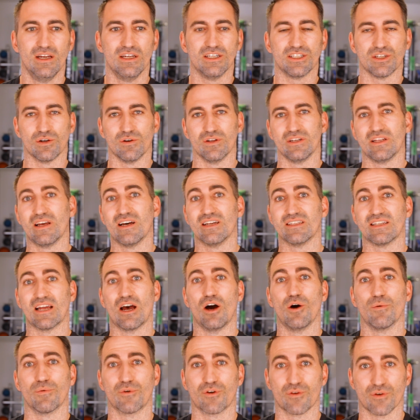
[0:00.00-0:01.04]
So it does
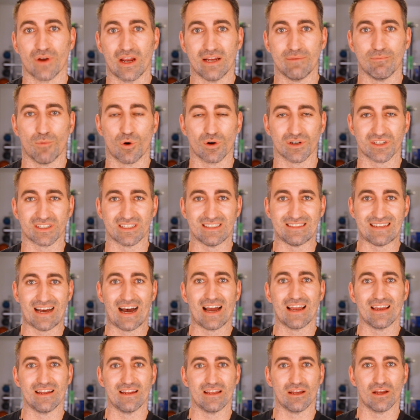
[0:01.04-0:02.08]
help create more
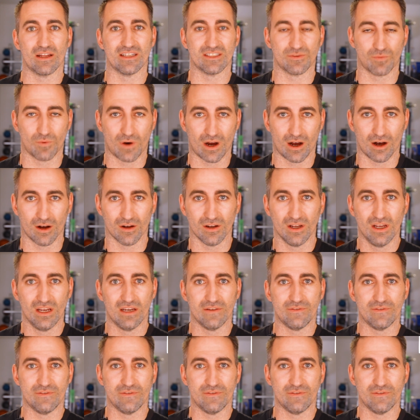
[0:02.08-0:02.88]
satiety as well.